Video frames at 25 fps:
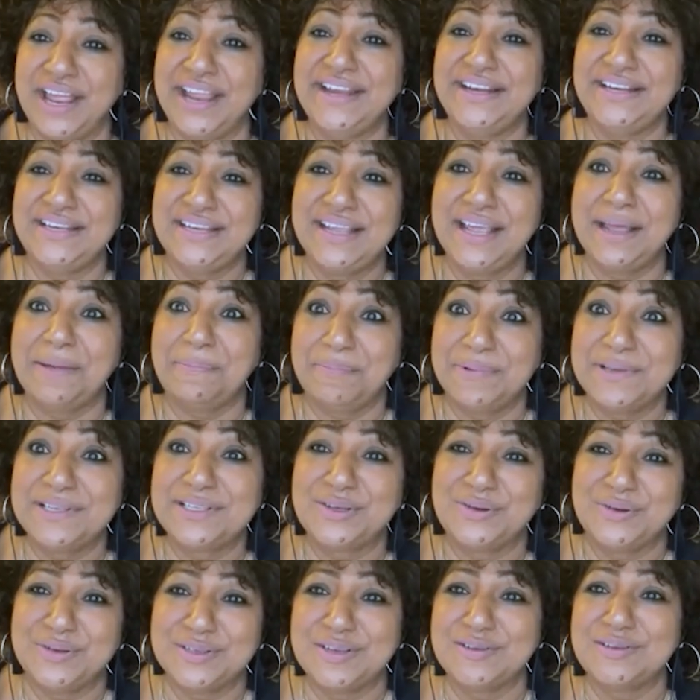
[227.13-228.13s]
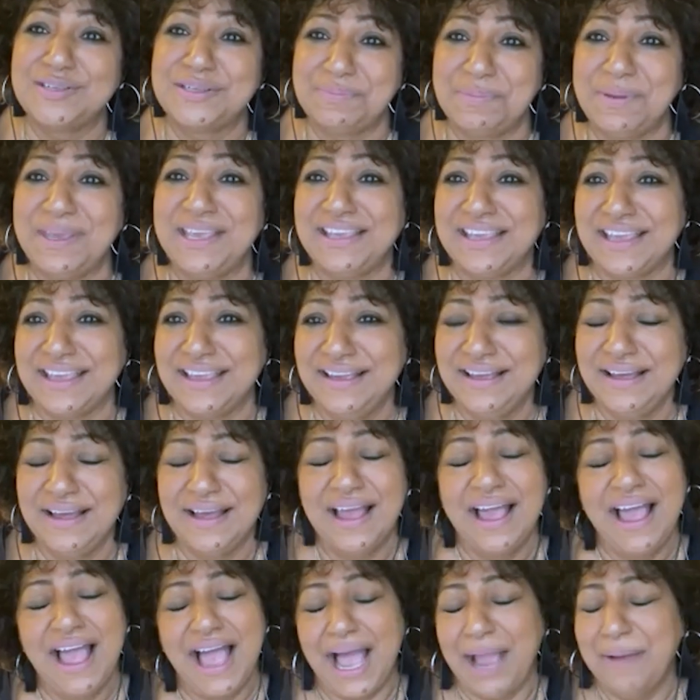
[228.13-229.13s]
90 episodes of speaking.
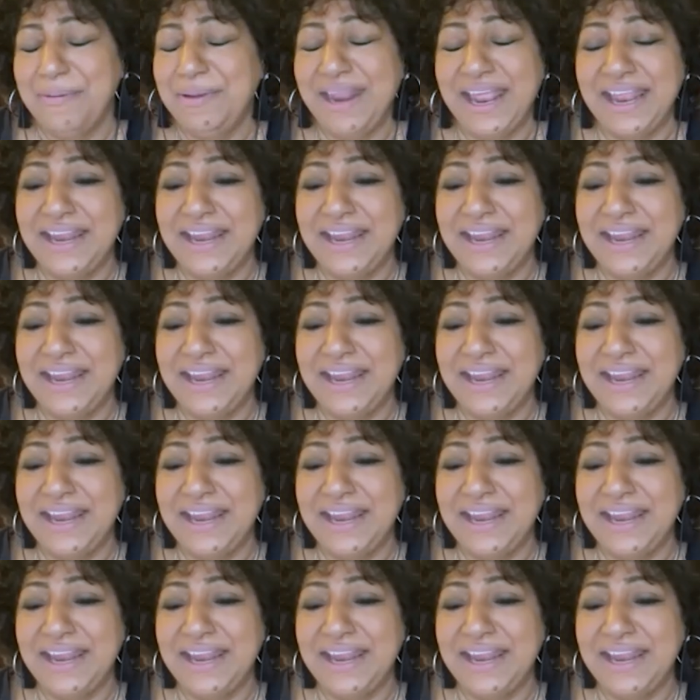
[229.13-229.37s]
I mean,